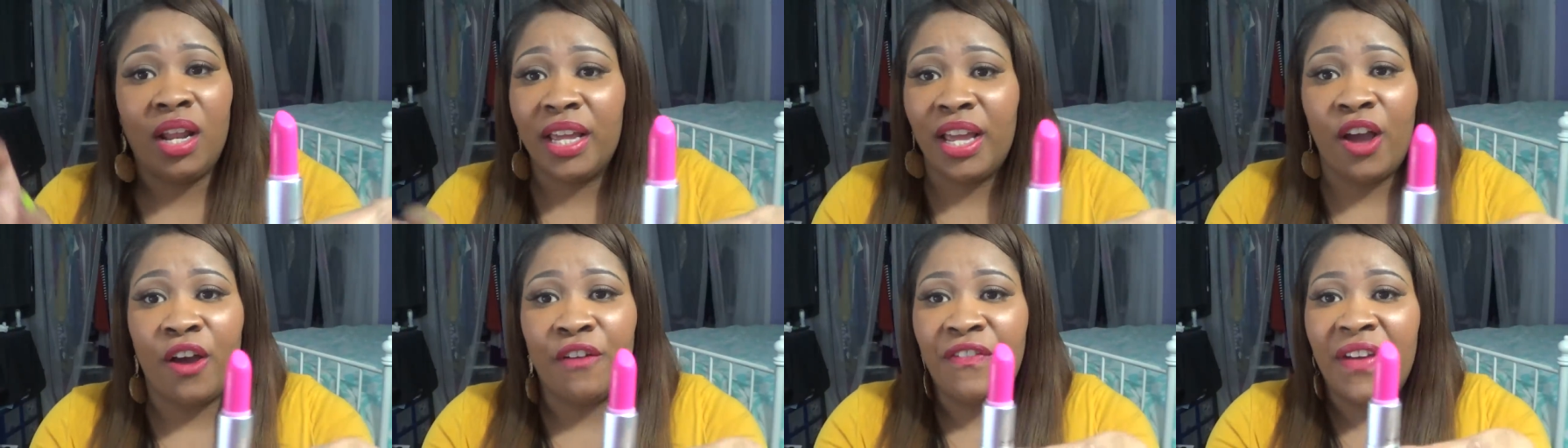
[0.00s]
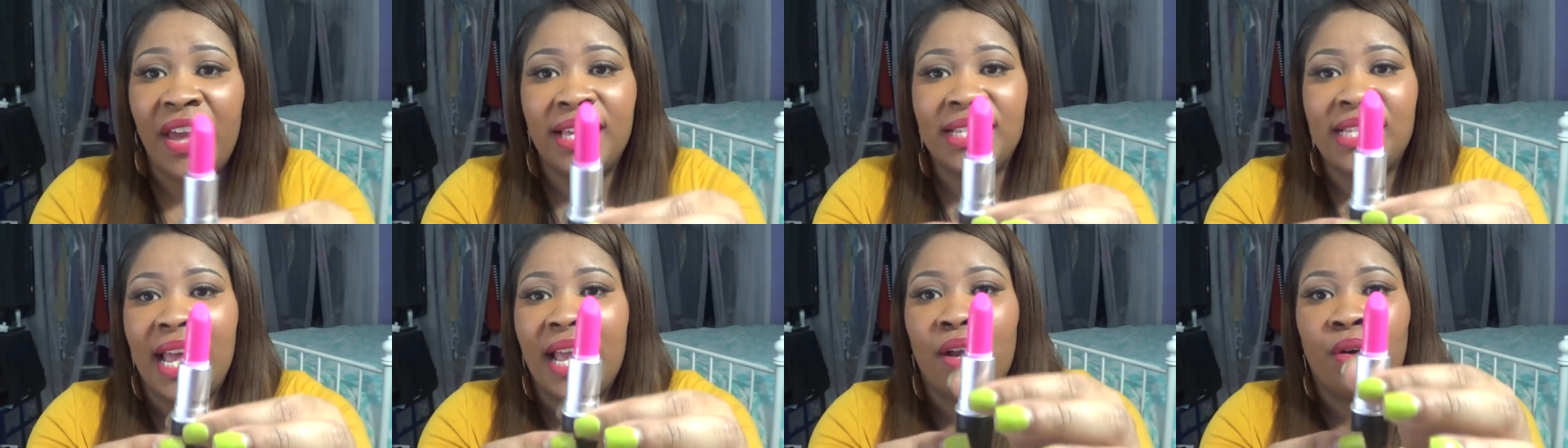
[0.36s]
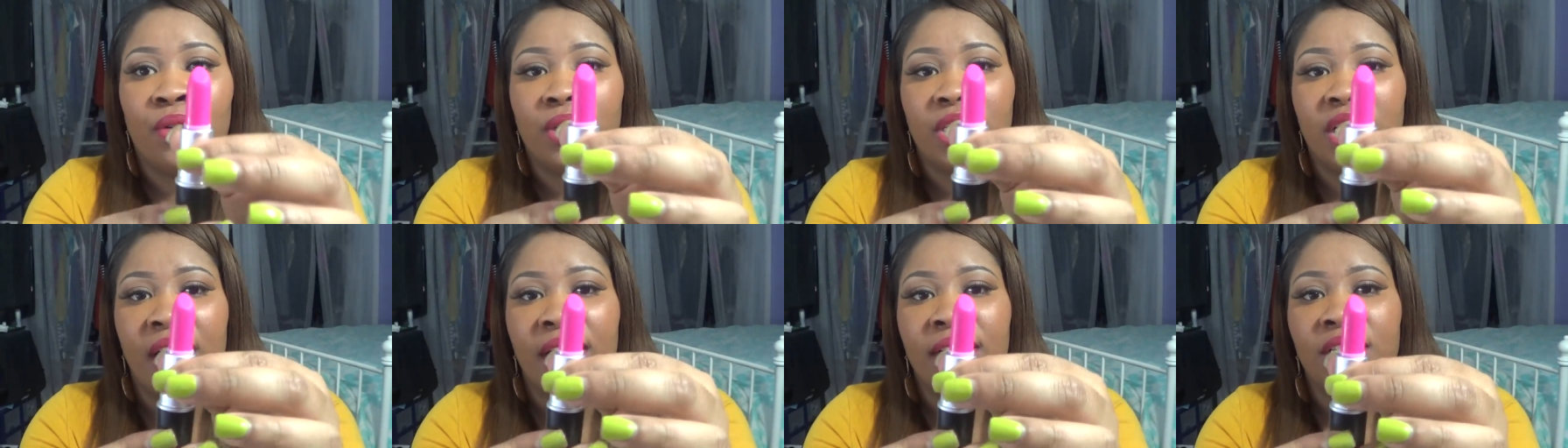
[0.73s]
in your face ain't
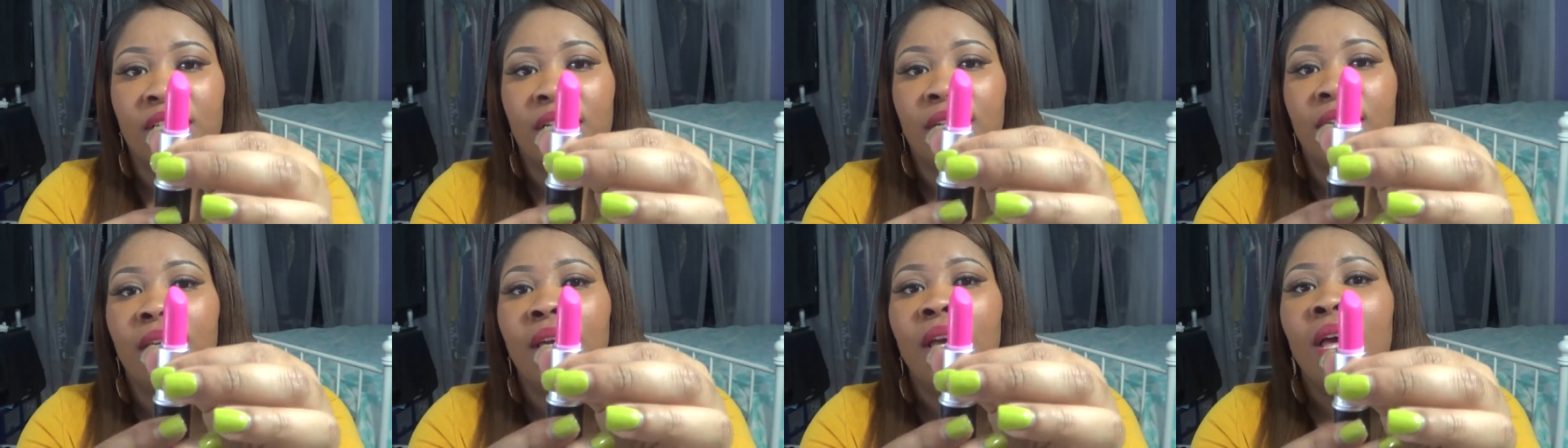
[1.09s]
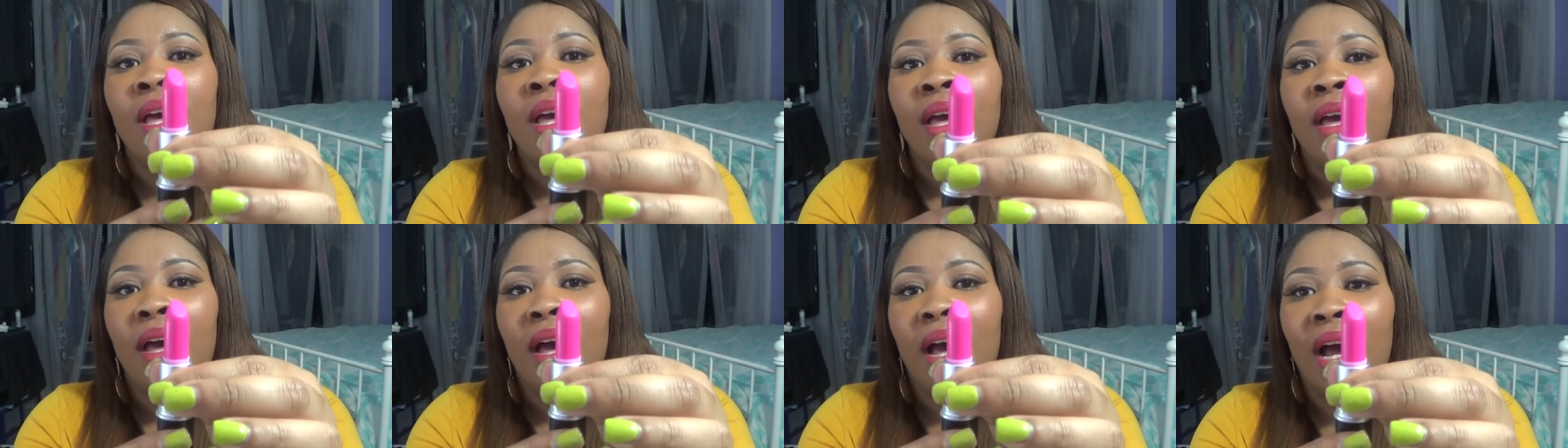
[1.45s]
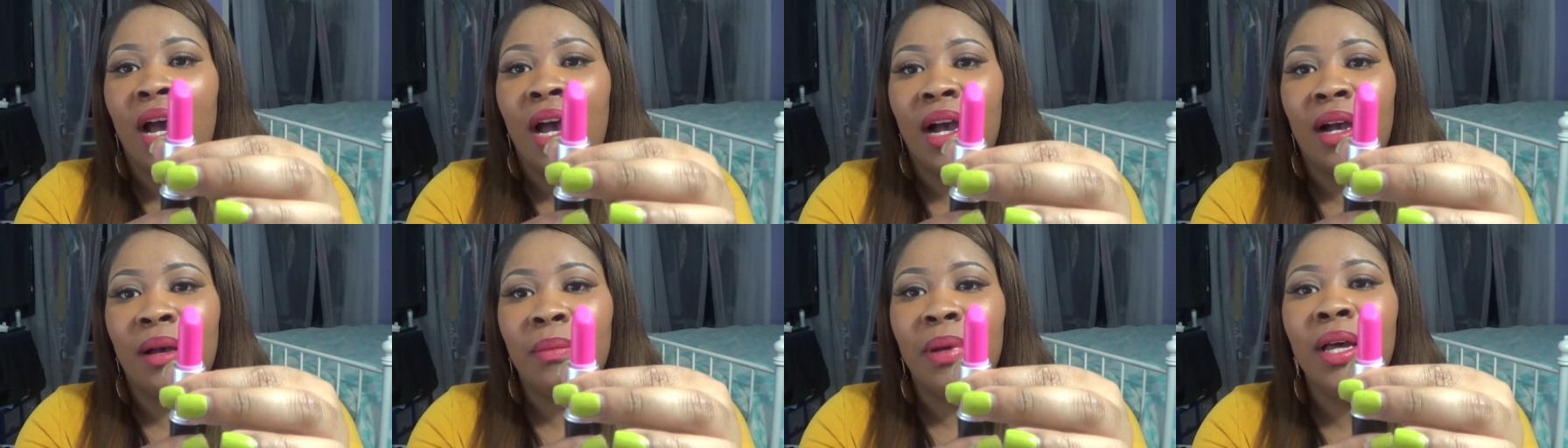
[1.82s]
gonna change it.
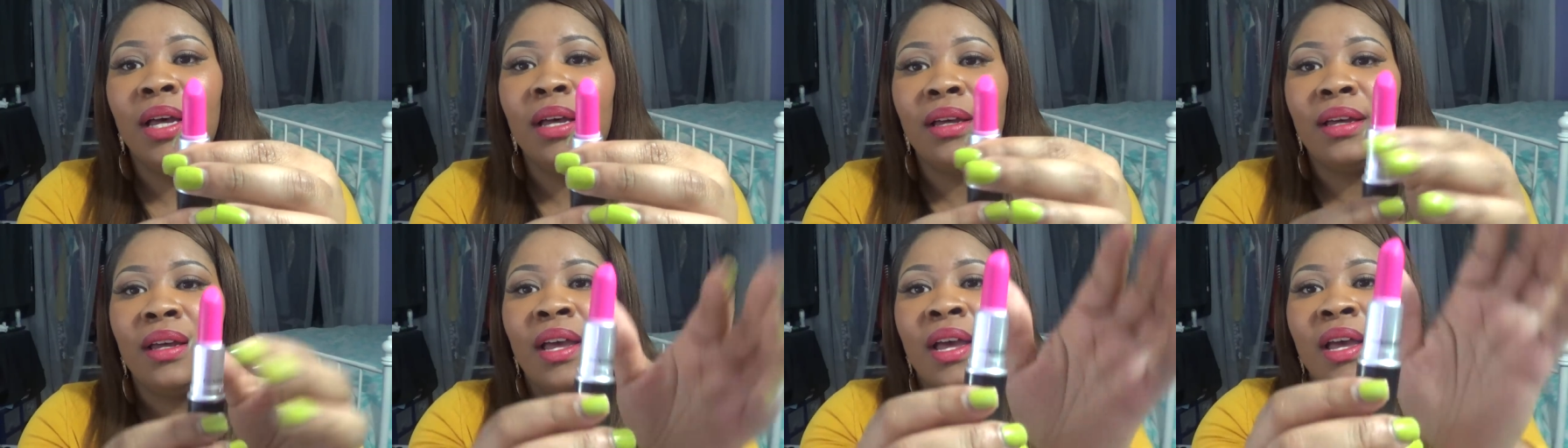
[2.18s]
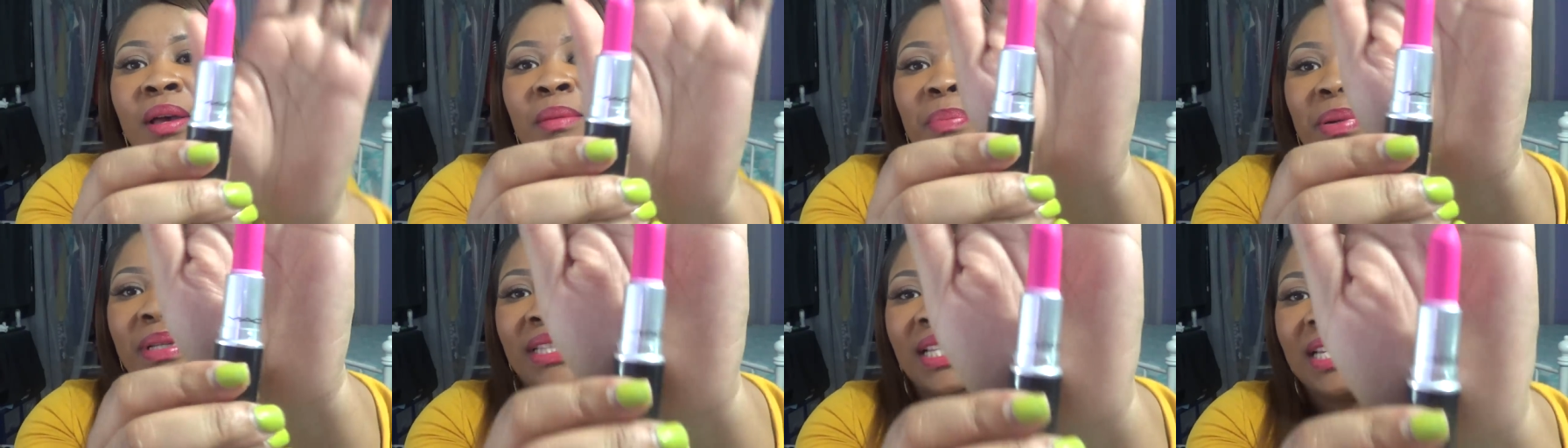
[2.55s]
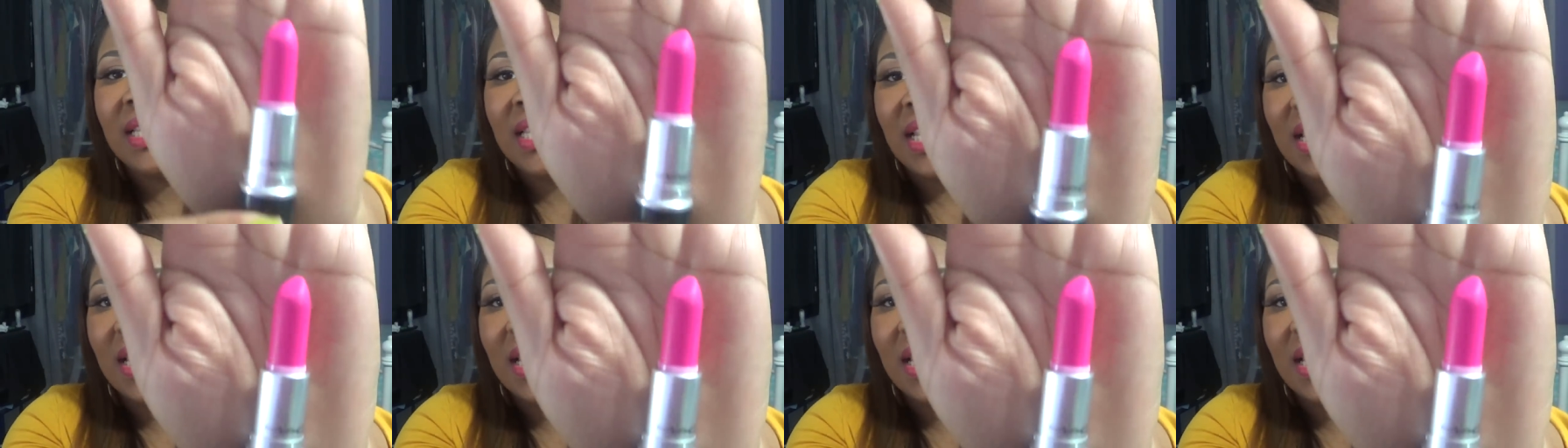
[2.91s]
But this